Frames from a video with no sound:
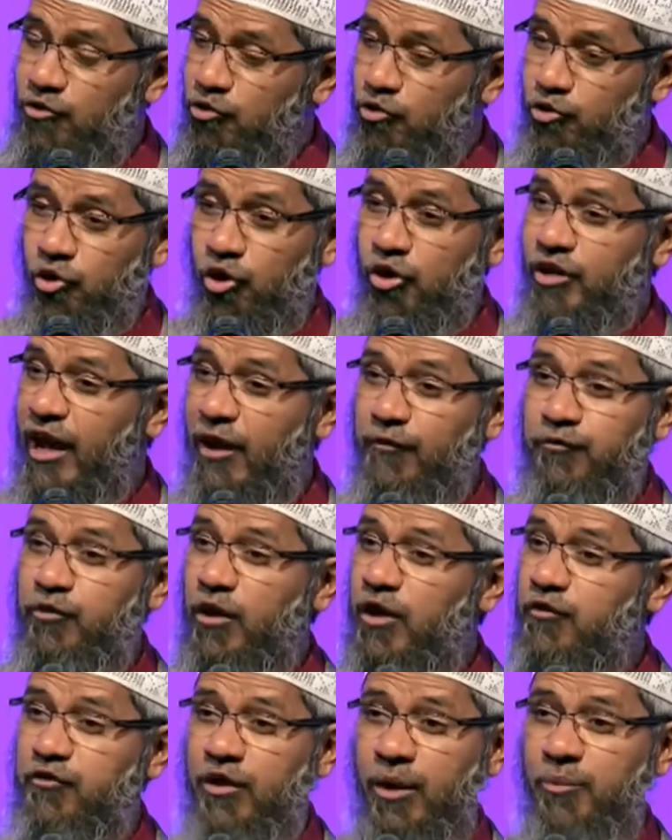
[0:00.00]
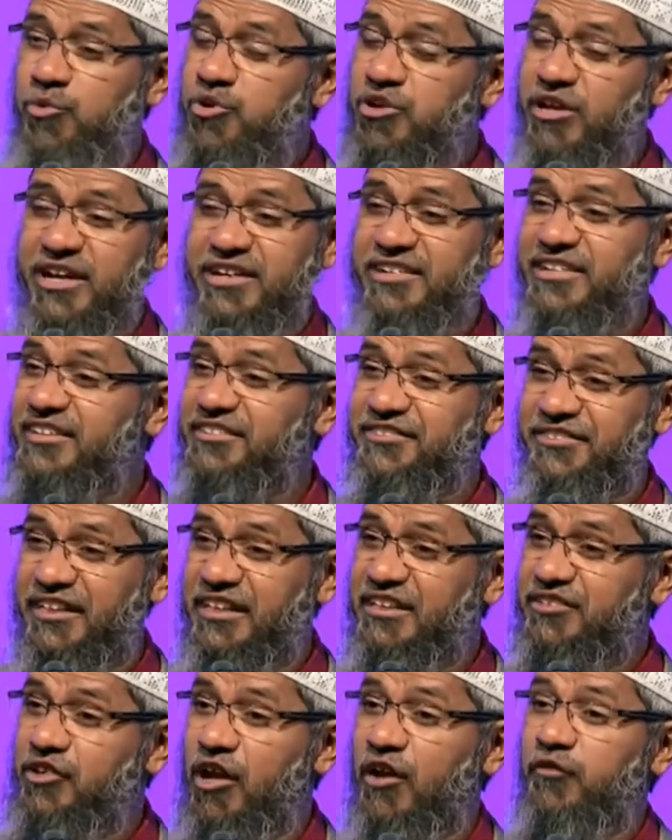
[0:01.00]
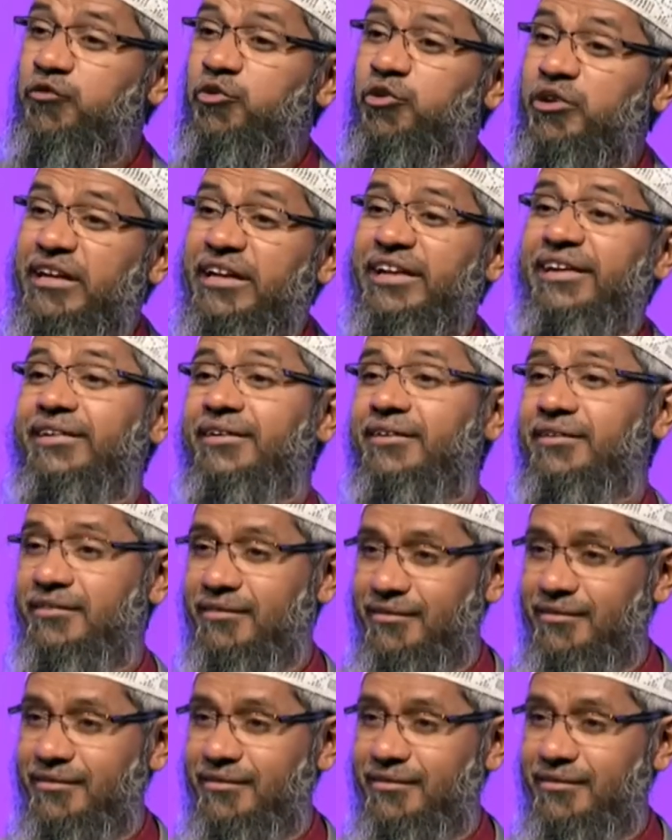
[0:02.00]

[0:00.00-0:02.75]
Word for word: You don't have to have communication skills, you have to read.